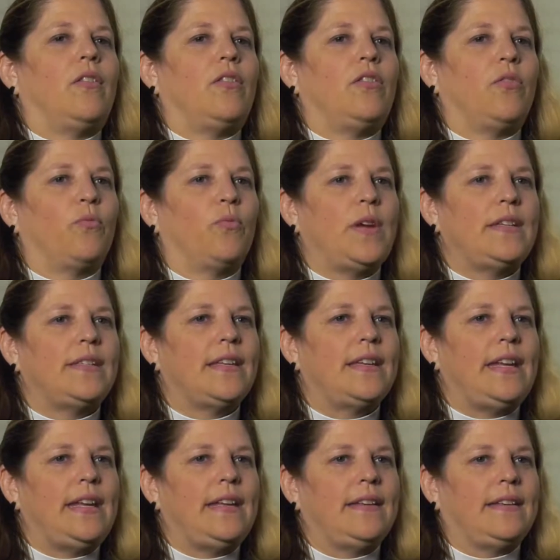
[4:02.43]
The
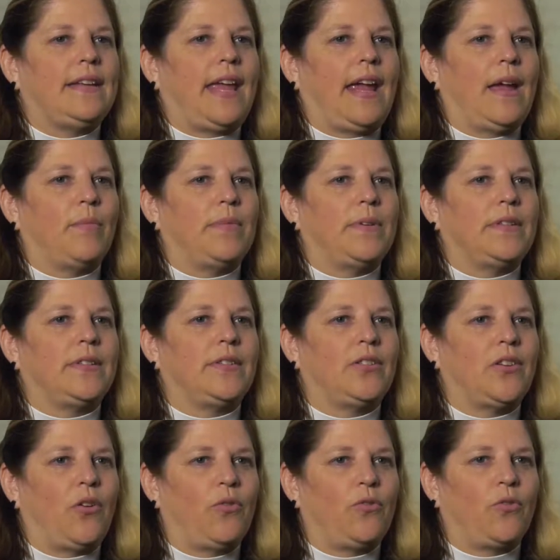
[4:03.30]
reason Eaton Camp is
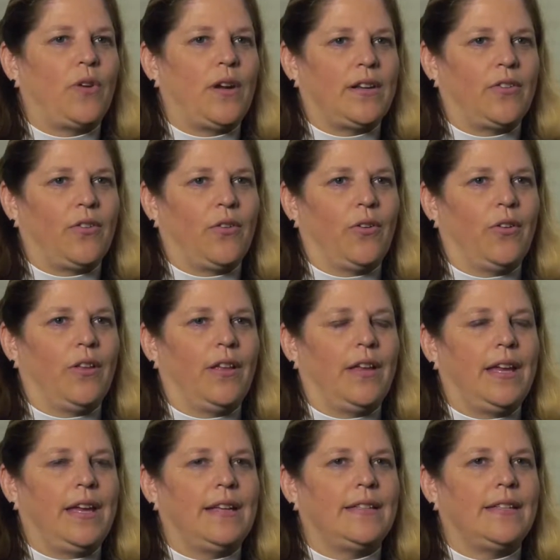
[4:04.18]
so critical
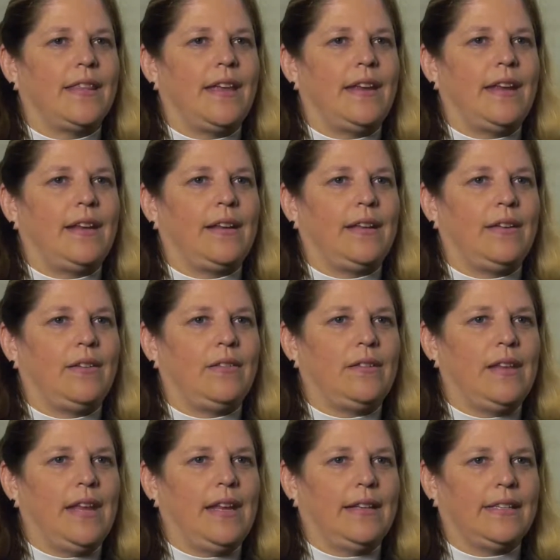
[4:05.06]
is that it
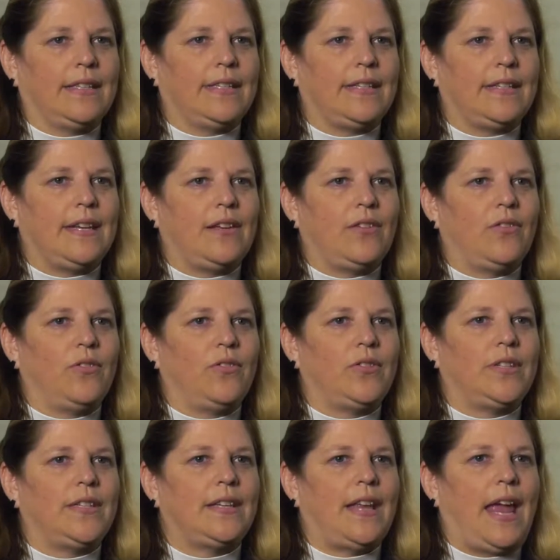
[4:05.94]

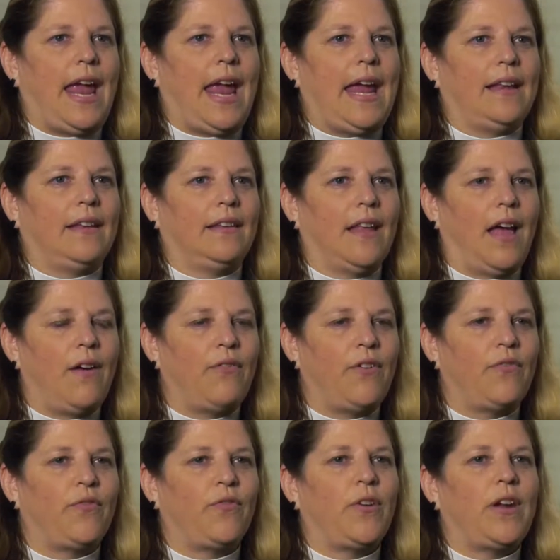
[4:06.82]
instills a
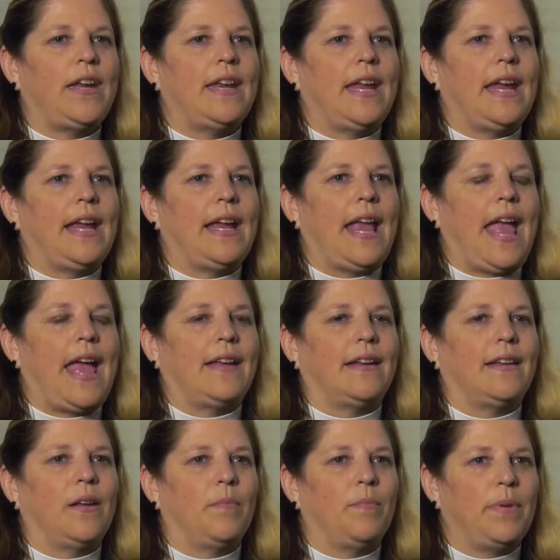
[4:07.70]
love of reading
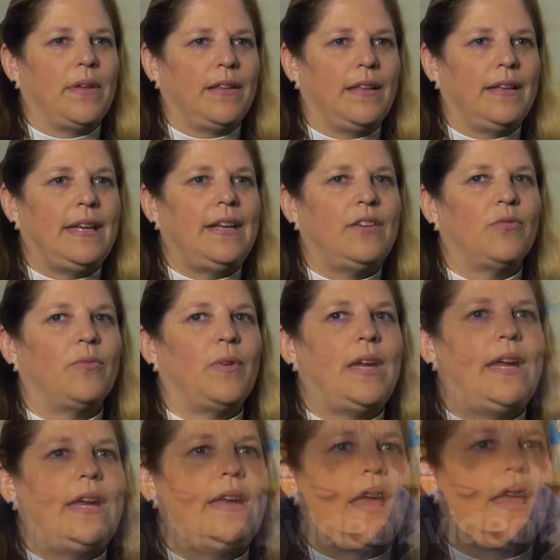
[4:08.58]
and an ability to
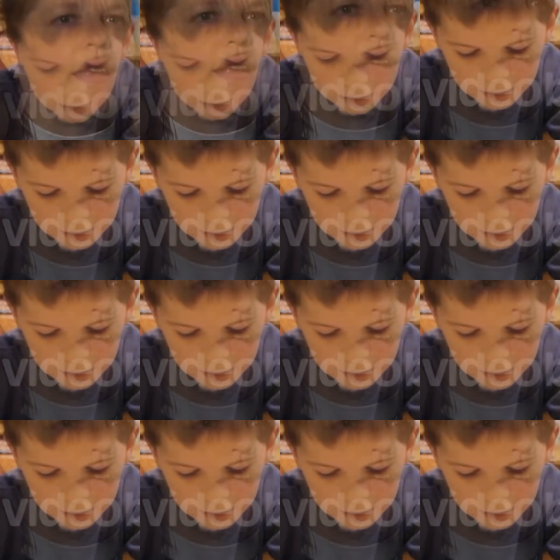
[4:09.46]
read and a